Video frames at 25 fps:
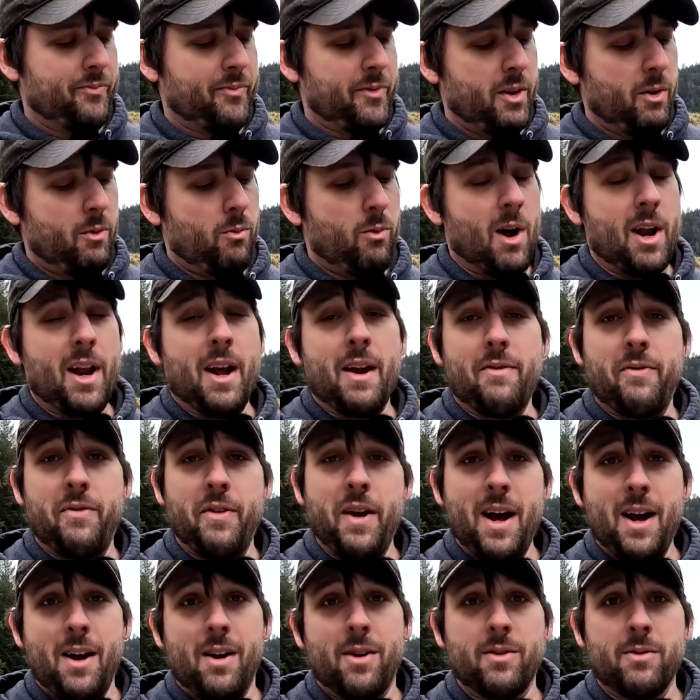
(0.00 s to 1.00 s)
What I
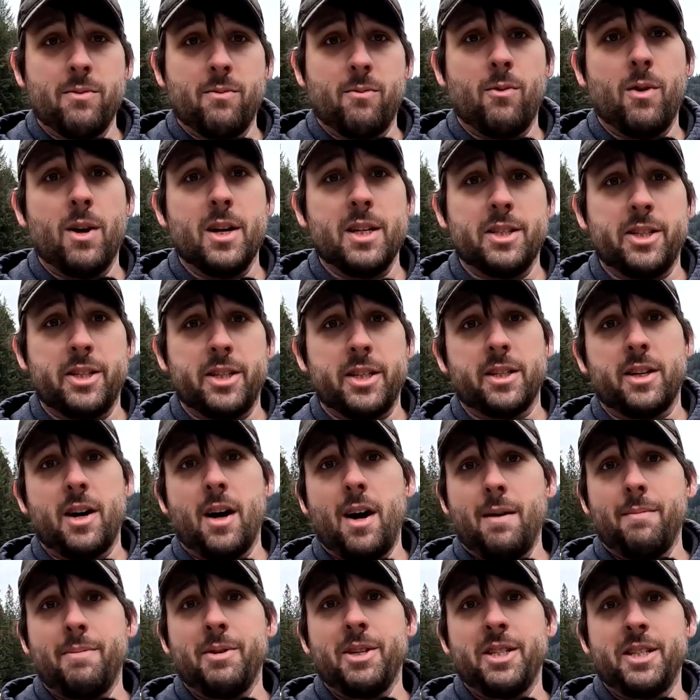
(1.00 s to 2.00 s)
found was to
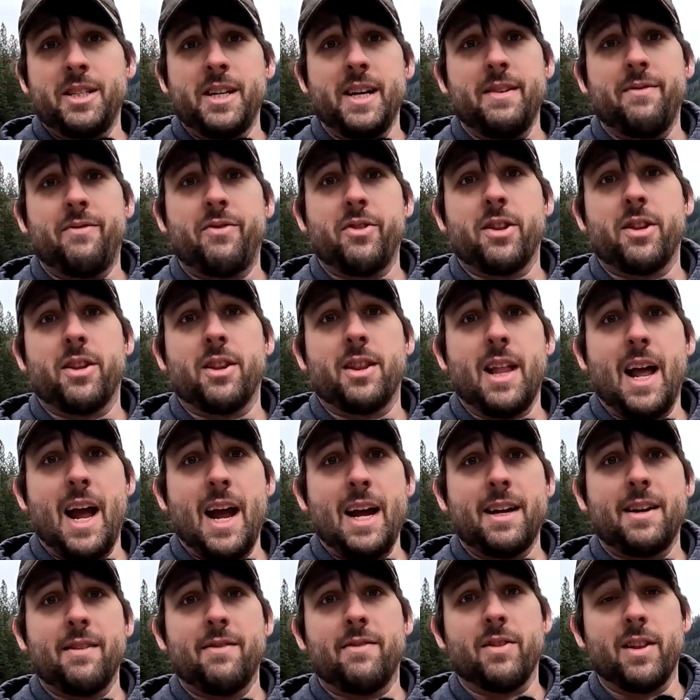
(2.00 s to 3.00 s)
compensate for the
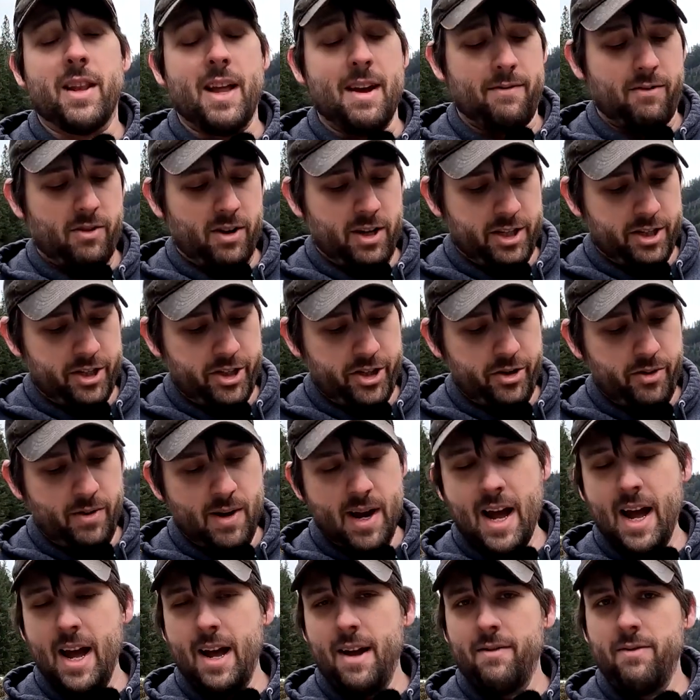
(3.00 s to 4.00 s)
lack of leverage you
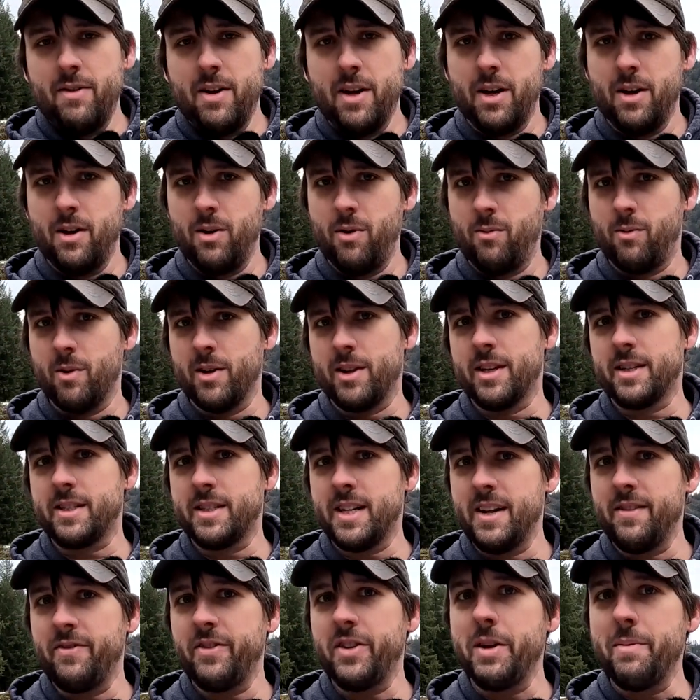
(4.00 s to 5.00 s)
have with the
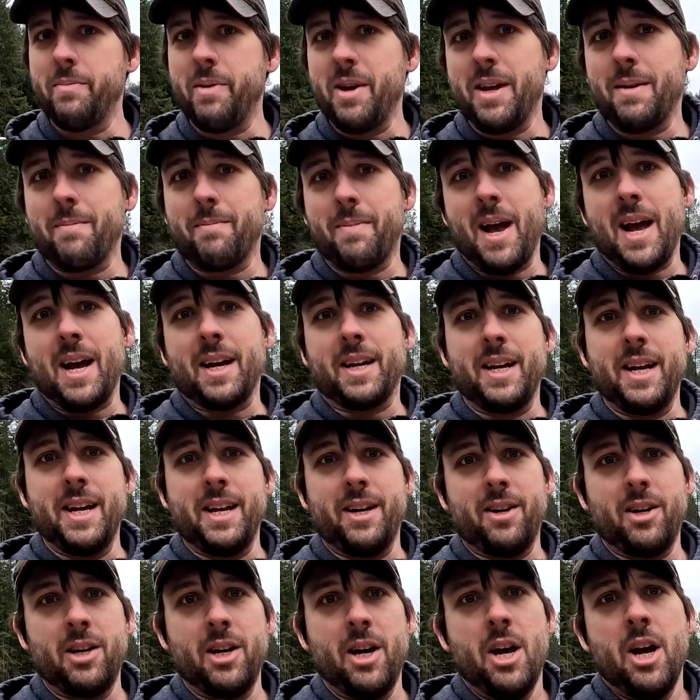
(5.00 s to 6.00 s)
safety being back
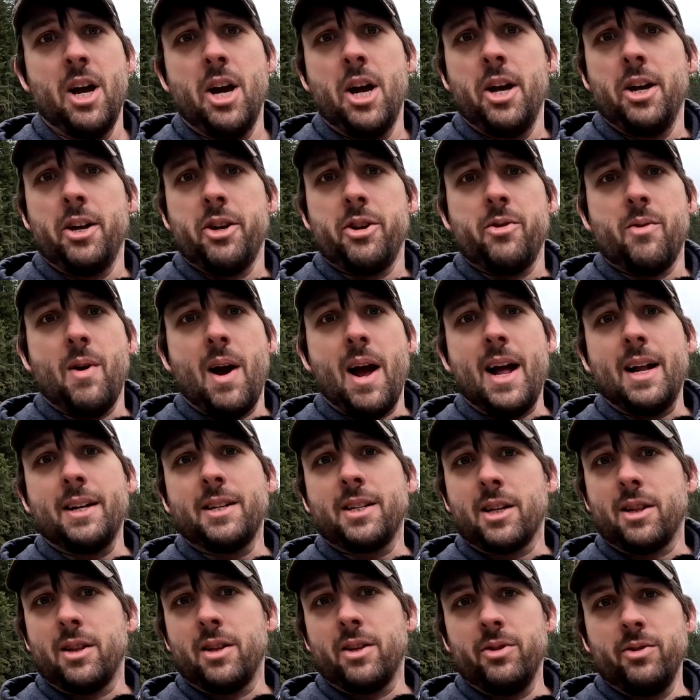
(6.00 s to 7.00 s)
here, you had
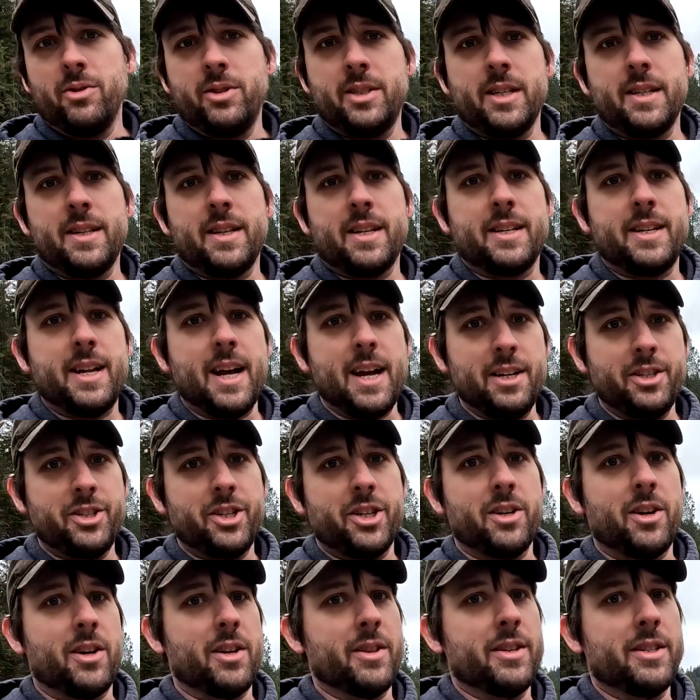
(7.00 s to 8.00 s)
to loosen the
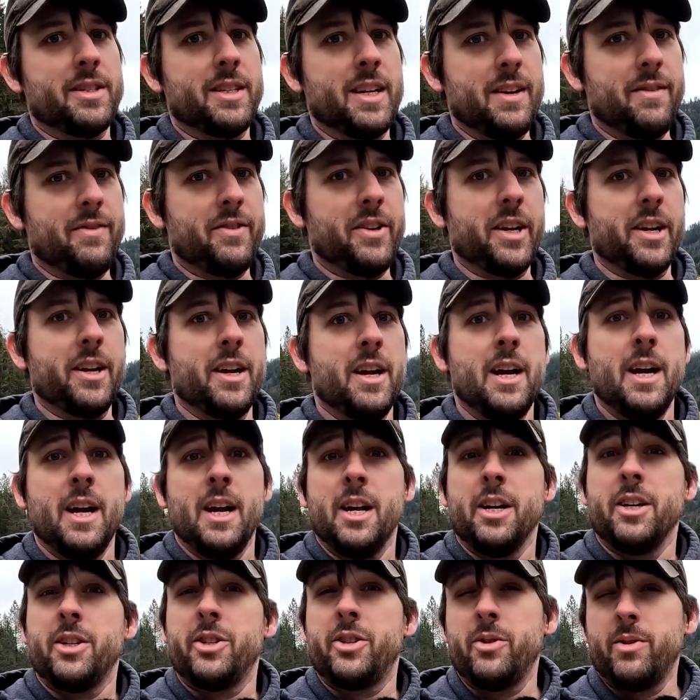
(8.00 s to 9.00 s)
tension on the safety.
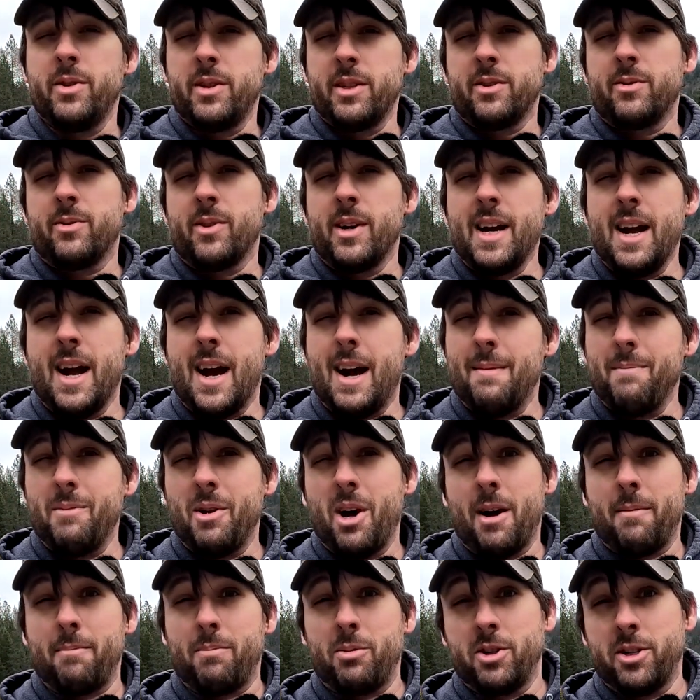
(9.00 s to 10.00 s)
To a degree I'm
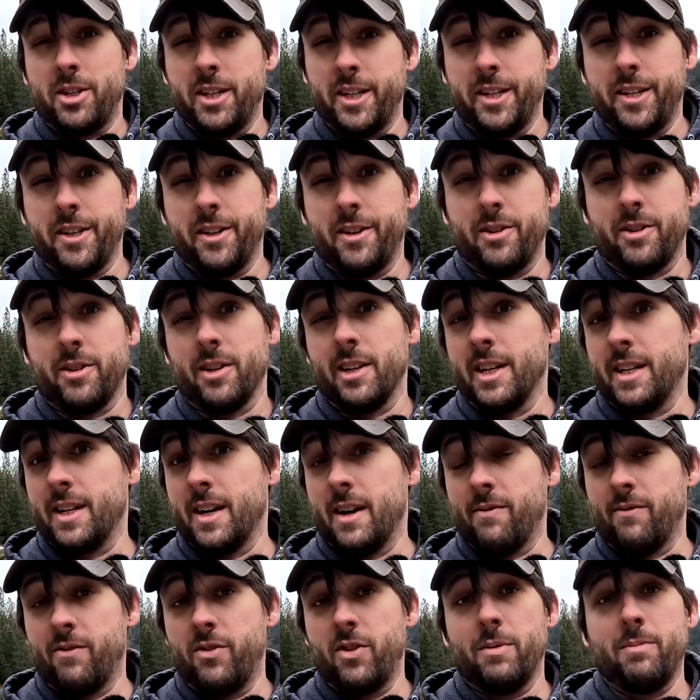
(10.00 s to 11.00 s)
not particularly
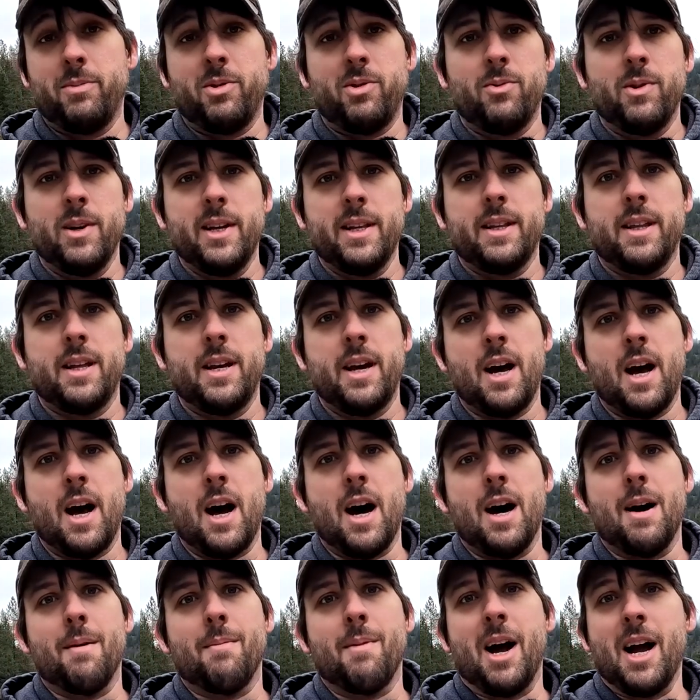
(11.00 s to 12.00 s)
comfortable with.
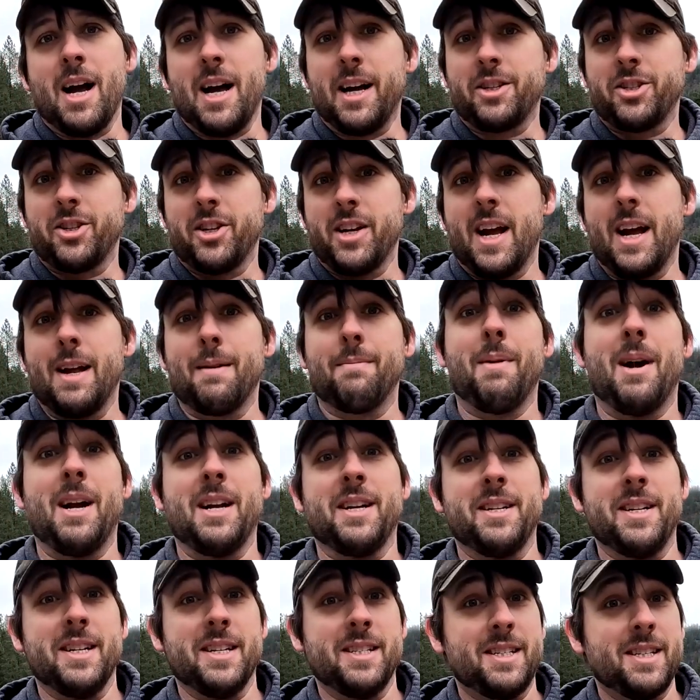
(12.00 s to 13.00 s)
I actually had
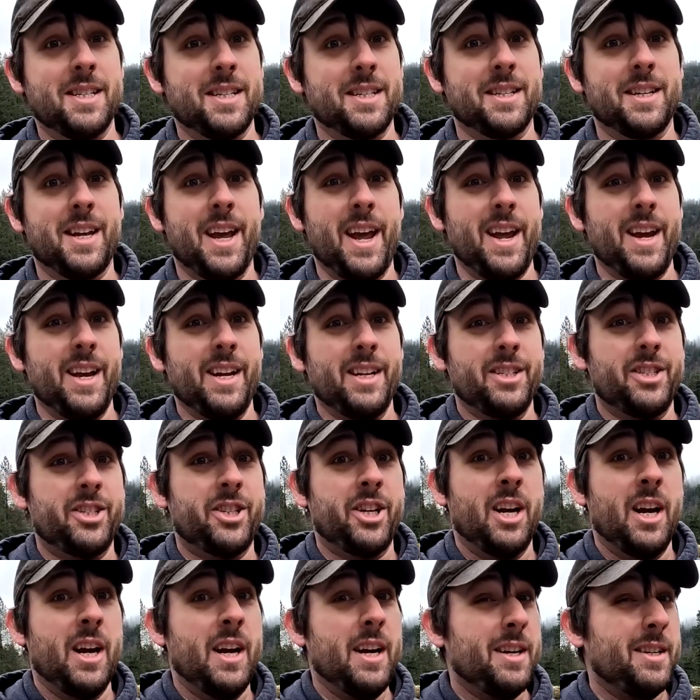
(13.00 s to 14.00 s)
mine
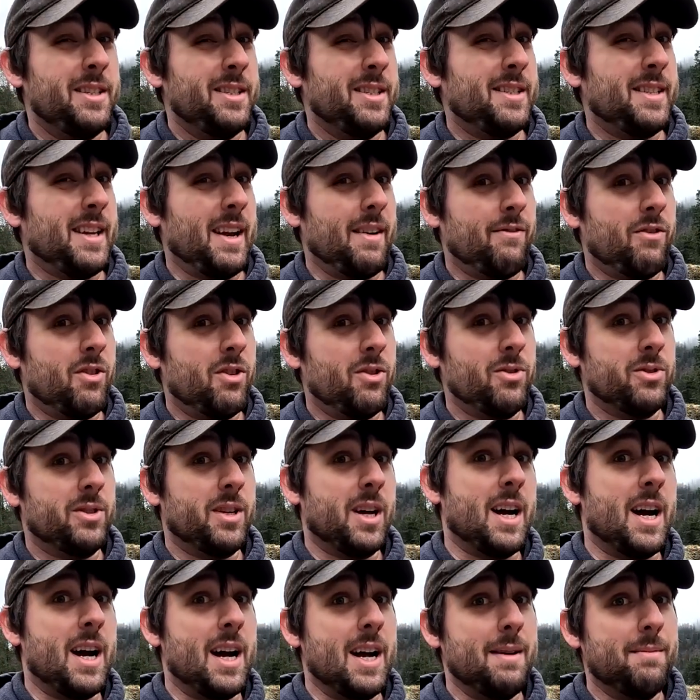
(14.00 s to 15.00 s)
disengage several
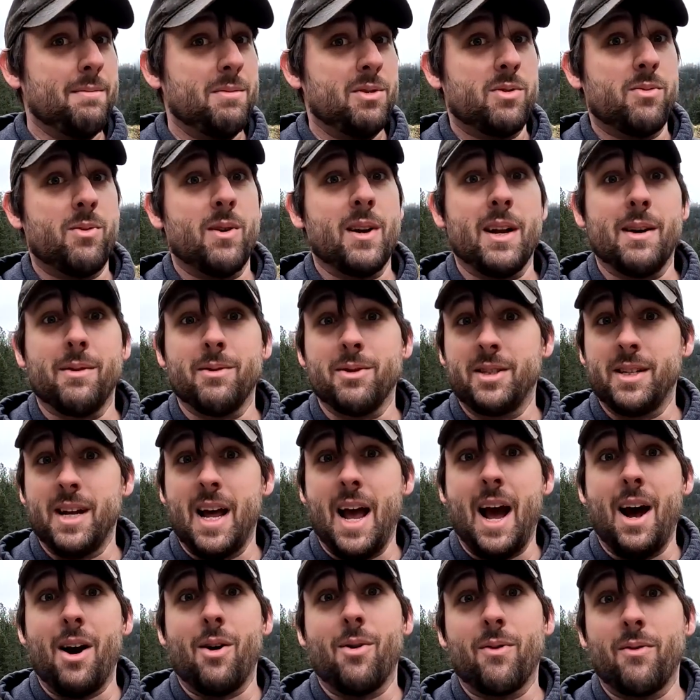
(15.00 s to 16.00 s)
times when I was
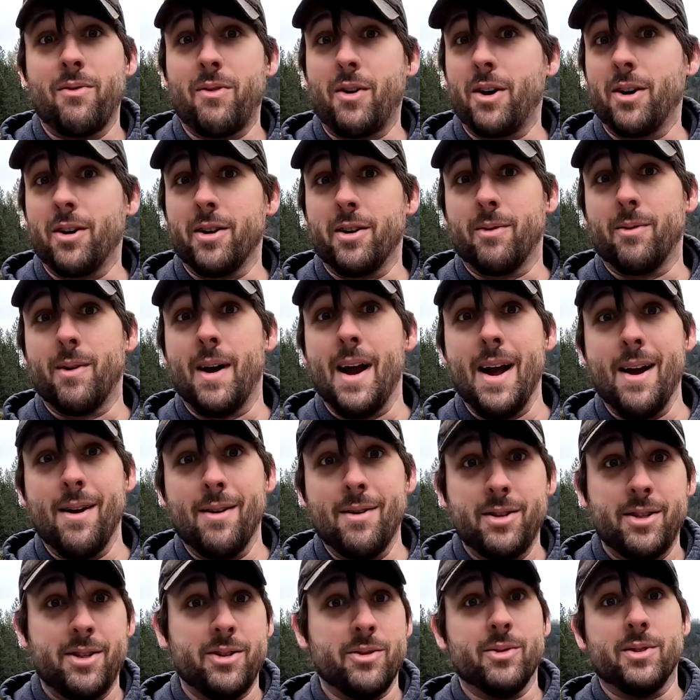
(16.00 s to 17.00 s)
out farting
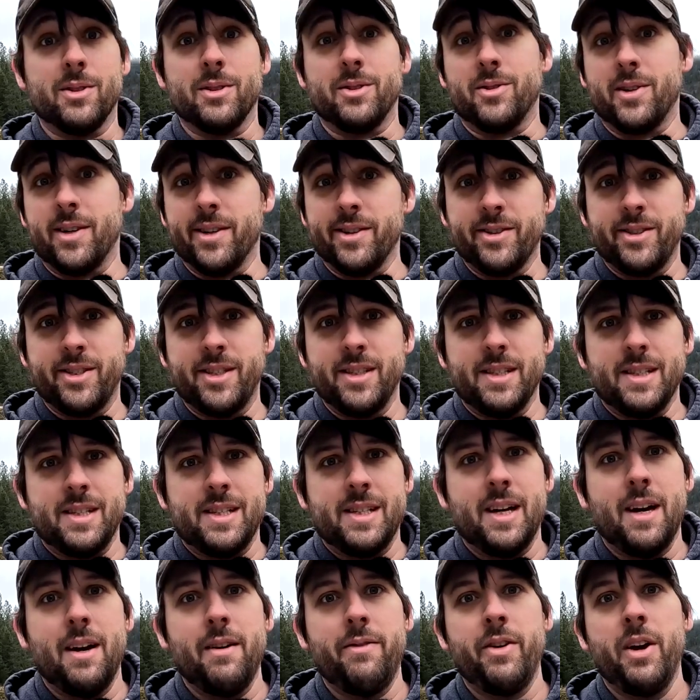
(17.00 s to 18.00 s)
around doing drills and
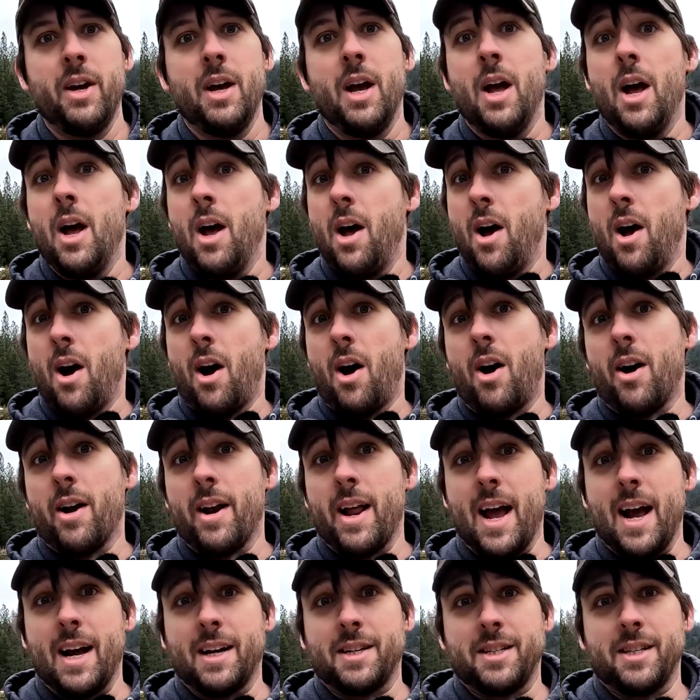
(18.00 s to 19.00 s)
stuff
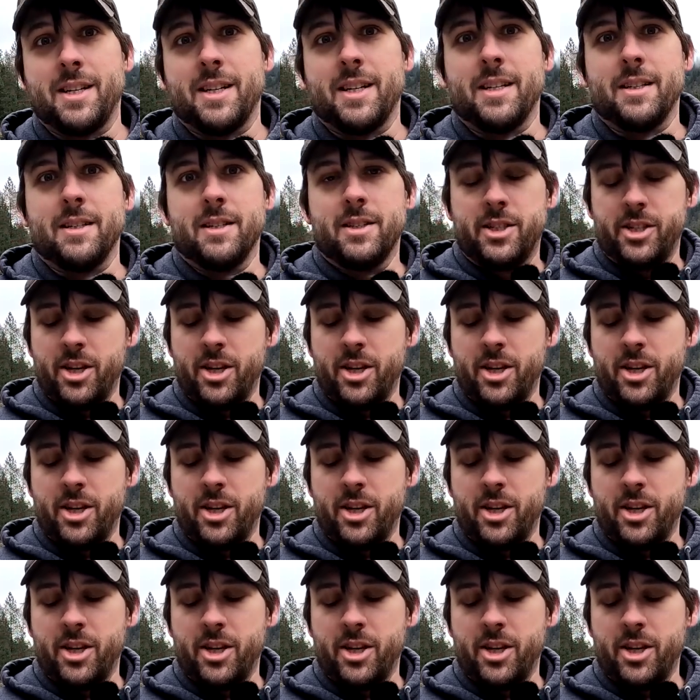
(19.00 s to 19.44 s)
on accident.